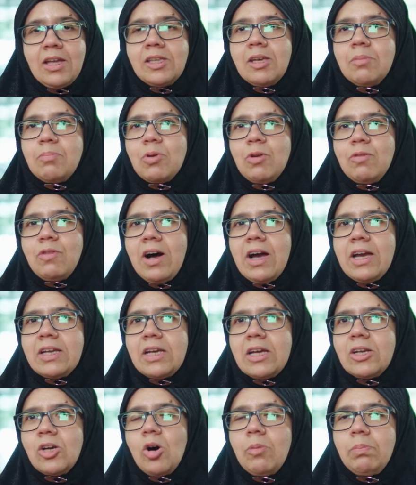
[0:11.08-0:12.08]
They
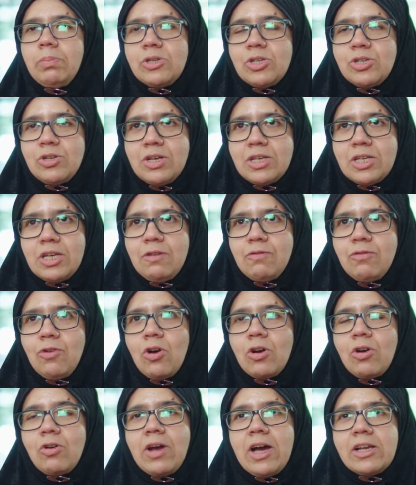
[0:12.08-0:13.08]
provide an opportunity
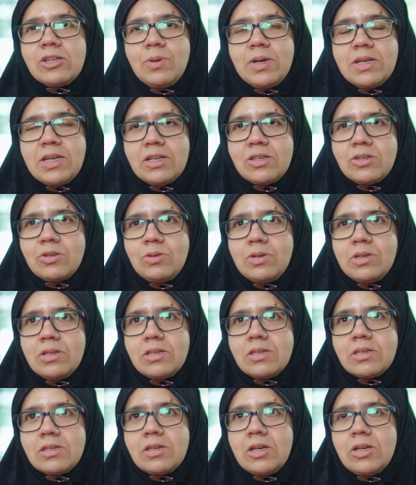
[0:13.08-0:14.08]
for graduating
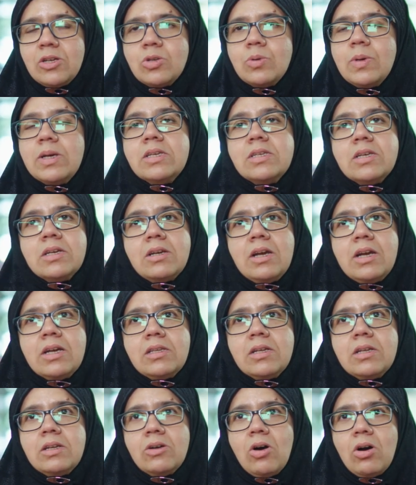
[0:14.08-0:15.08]
students to
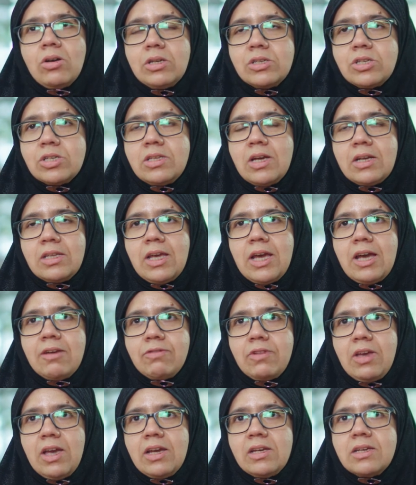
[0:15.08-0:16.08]
integrate the knowledge that they
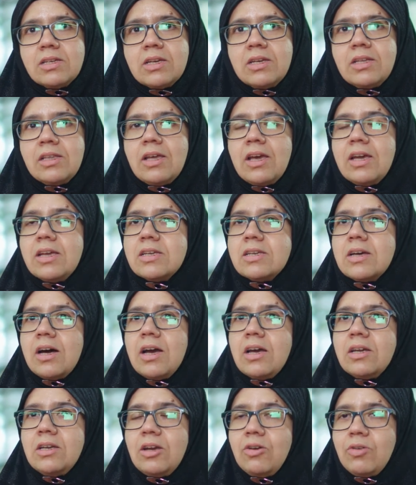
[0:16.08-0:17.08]
have gained in their
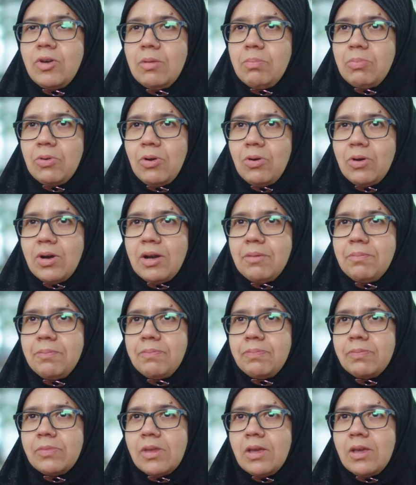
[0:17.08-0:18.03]
entire degree program.